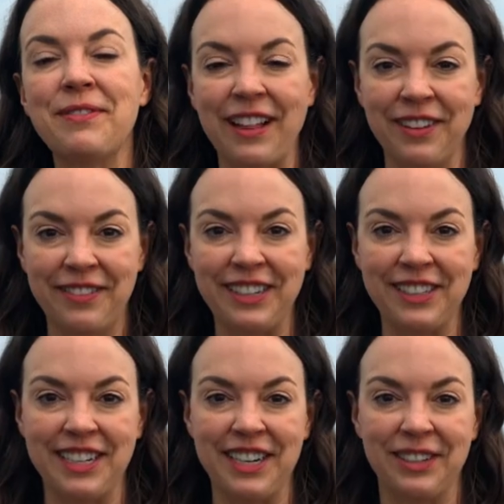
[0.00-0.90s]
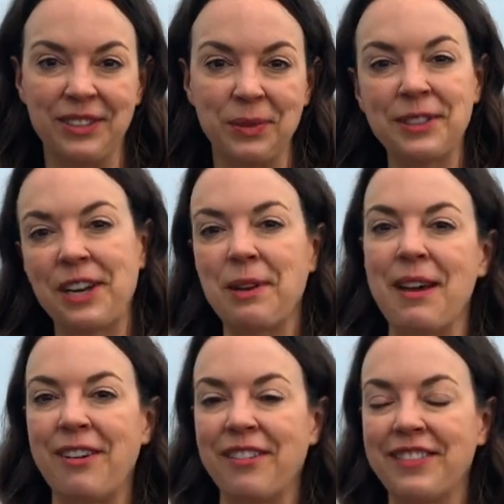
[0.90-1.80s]
of elevation here, so we'll talk
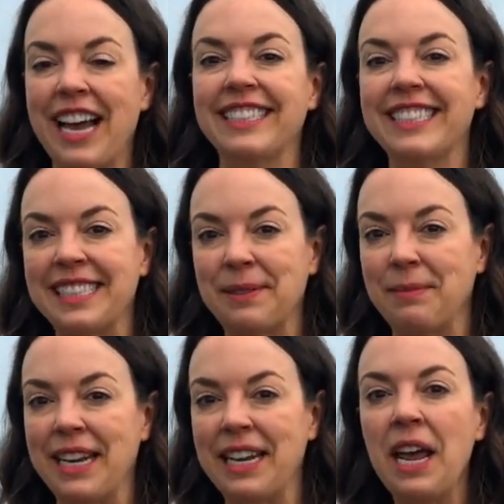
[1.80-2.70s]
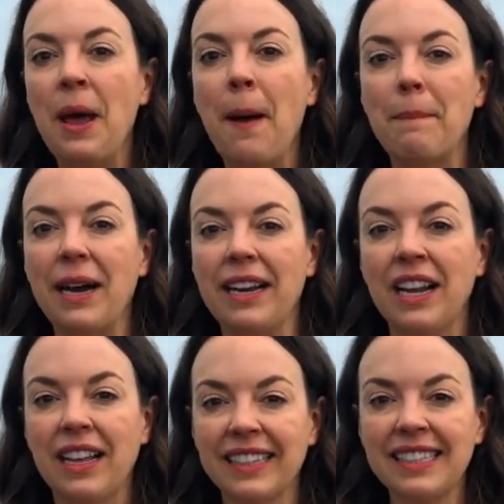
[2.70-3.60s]
about all of that in just a minute. But
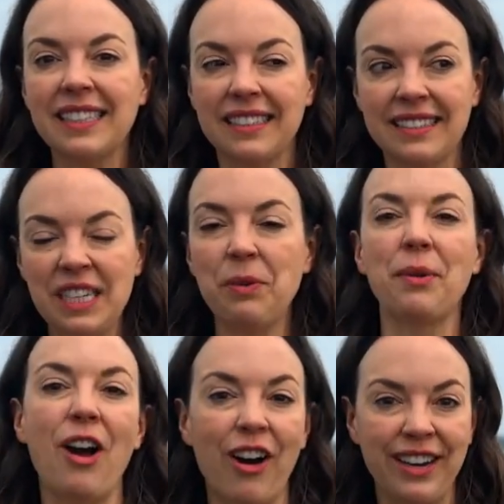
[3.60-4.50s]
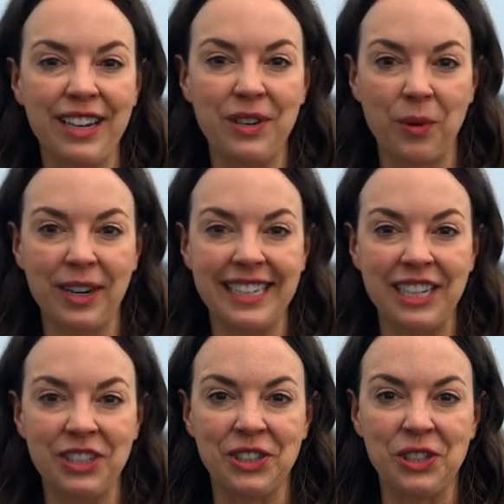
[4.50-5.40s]
let's see where we are in
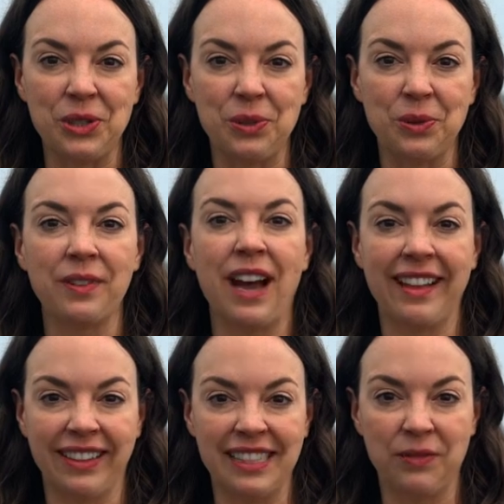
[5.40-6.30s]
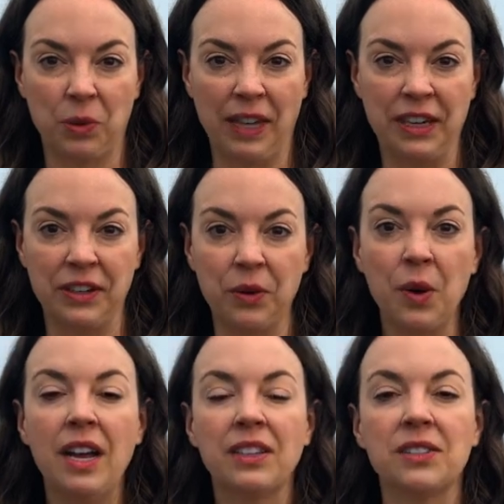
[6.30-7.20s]
orientation to the highlights of Orlando.
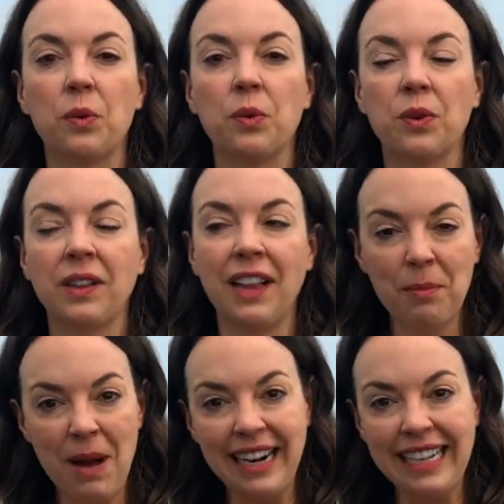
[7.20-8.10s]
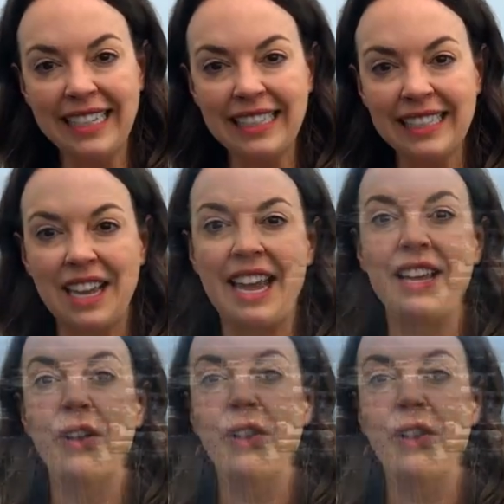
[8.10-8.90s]
So Clermont is a